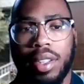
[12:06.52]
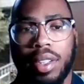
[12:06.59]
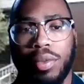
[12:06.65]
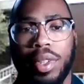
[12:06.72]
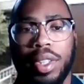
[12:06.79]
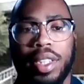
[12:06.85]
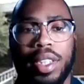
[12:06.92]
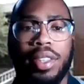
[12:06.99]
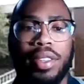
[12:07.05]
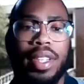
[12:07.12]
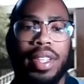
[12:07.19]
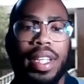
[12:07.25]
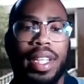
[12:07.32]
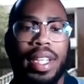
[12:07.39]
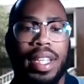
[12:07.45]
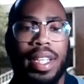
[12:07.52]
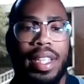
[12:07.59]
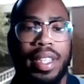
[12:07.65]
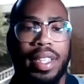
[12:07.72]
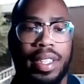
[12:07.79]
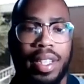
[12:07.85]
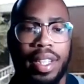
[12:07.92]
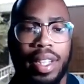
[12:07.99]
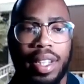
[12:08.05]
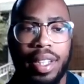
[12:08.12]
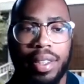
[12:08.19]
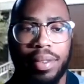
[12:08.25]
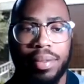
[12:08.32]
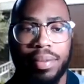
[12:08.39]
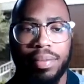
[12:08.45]
what do you think is
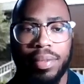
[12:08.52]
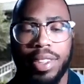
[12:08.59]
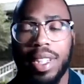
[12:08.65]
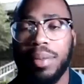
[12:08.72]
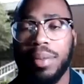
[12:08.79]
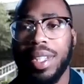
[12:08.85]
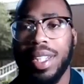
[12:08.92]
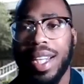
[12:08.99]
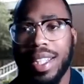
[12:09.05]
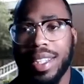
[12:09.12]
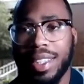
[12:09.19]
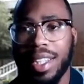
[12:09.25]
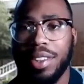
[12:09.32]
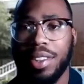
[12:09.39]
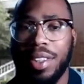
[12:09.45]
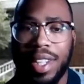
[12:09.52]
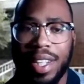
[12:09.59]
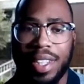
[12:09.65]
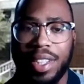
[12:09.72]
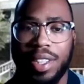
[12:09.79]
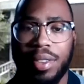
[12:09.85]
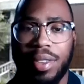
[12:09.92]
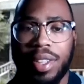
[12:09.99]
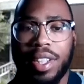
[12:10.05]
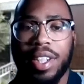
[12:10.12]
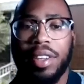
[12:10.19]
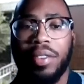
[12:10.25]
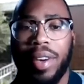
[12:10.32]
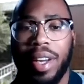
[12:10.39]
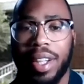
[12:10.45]
something that Southern is doing
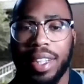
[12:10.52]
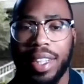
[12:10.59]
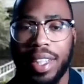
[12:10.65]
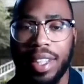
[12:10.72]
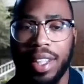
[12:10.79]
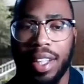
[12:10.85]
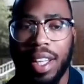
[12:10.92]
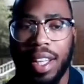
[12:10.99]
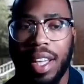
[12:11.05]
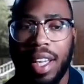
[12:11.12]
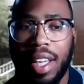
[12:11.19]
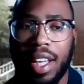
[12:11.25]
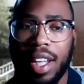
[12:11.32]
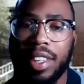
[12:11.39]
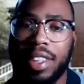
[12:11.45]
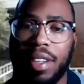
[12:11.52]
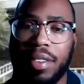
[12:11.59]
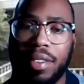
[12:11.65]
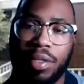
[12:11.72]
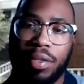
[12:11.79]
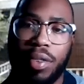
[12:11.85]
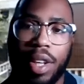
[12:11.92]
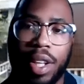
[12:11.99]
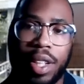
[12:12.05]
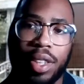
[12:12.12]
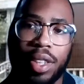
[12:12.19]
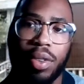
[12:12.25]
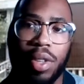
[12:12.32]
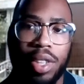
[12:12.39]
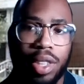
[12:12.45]
correctly in terms of working
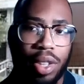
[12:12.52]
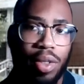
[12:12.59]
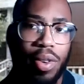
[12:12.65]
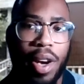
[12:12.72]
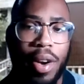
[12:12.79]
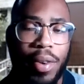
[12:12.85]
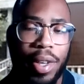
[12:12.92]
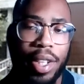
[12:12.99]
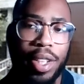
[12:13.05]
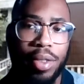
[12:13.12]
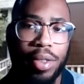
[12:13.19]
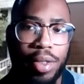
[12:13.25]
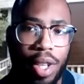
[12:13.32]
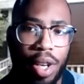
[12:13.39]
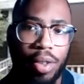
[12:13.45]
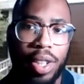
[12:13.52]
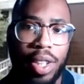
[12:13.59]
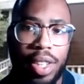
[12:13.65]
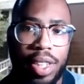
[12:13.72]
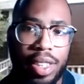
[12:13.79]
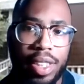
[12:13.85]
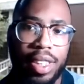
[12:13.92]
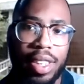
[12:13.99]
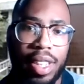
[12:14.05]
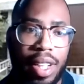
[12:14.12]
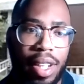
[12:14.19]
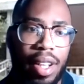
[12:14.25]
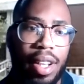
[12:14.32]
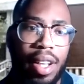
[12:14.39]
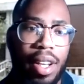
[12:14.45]
towards acquiring new donors
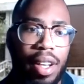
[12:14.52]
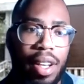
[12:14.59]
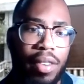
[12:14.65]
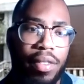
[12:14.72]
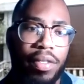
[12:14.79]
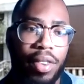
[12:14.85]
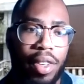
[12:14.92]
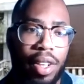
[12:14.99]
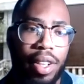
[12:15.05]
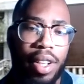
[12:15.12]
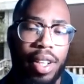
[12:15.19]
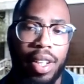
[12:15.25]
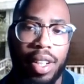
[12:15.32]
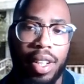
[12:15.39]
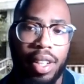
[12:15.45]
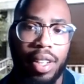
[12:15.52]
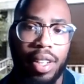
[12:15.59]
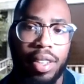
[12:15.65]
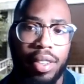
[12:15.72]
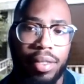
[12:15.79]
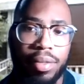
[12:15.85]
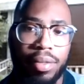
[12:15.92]
for